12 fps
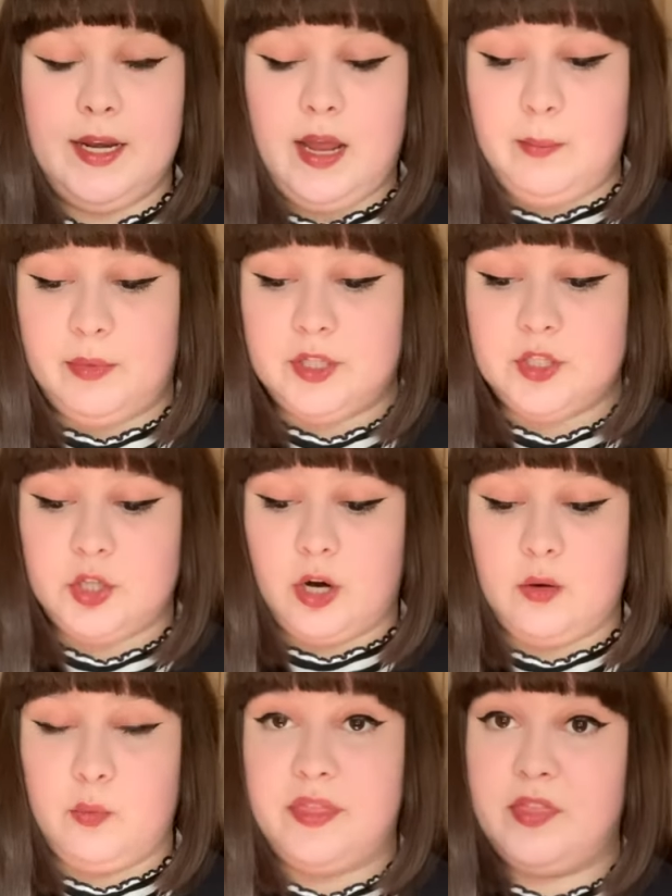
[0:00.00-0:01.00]
I'm gonna
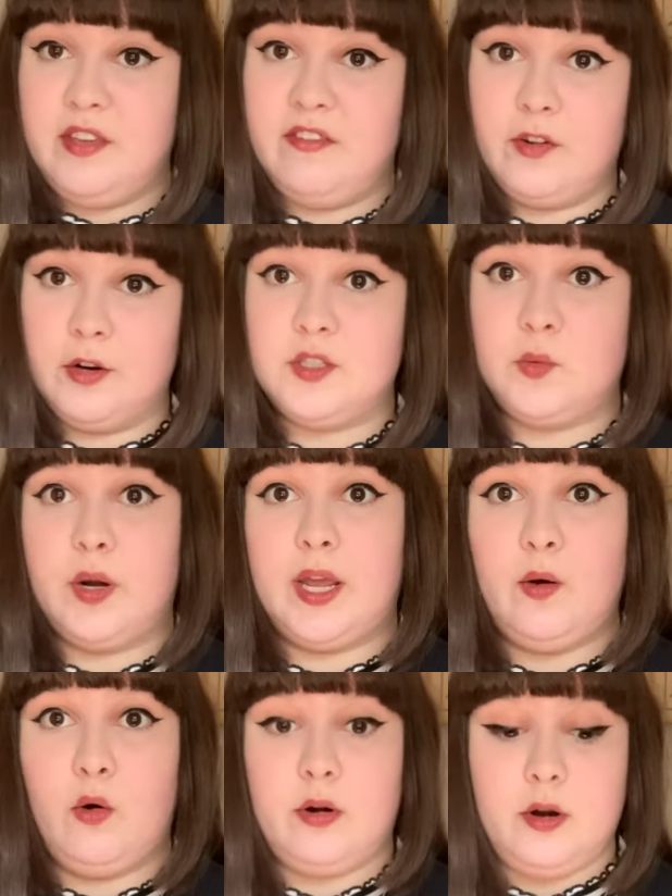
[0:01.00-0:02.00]
start with the first one I
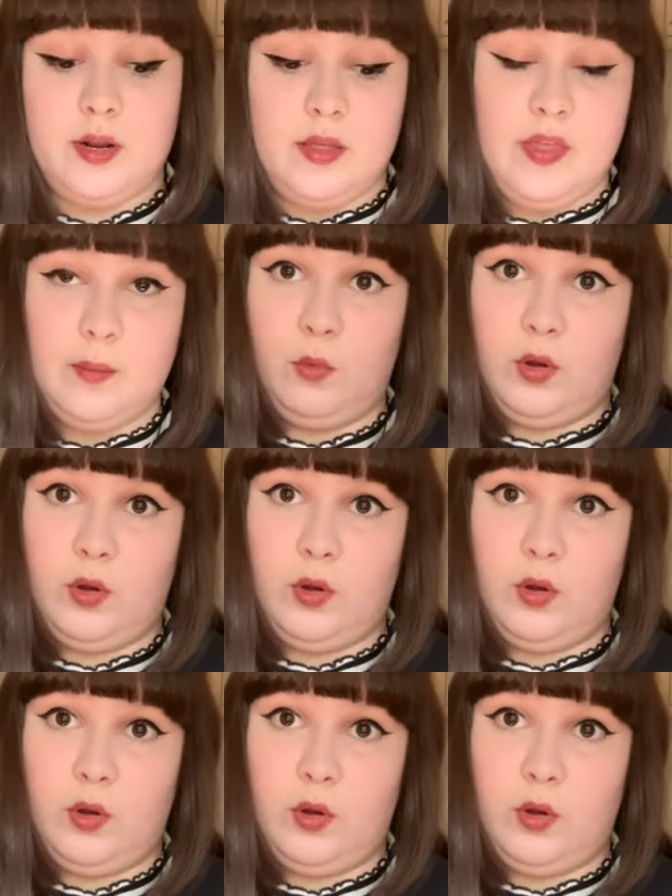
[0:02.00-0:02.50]
ordered and then we'll